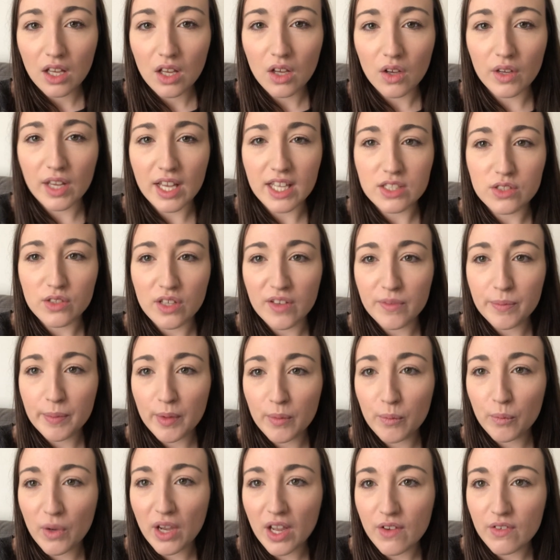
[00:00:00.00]
Okay, so I've
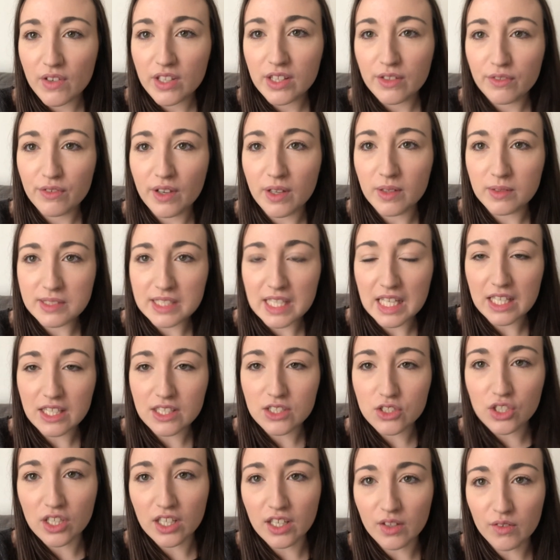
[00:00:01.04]
been wearing the
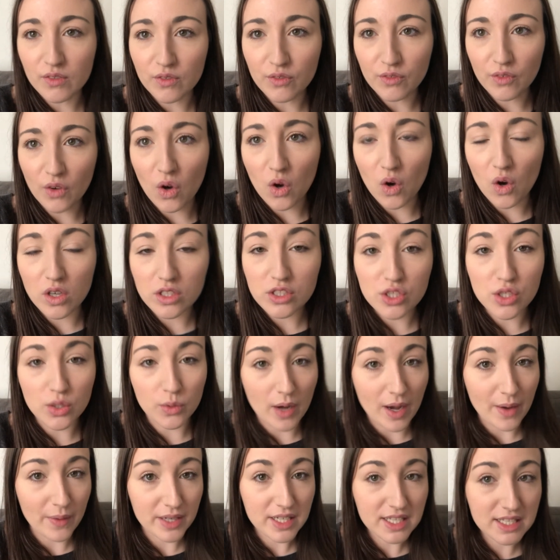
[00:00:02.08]
foundation for 2
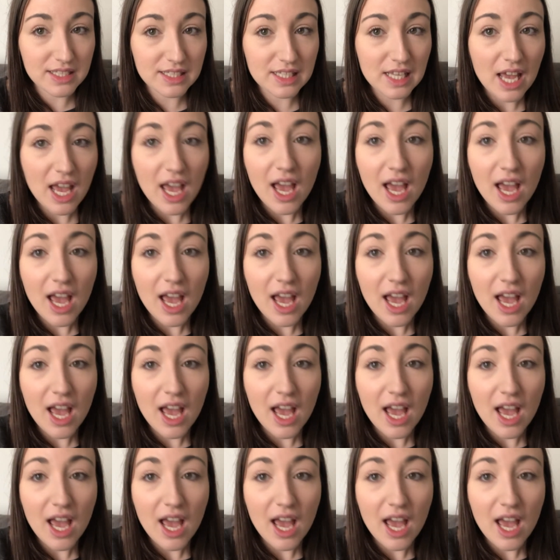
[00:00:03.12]
hours.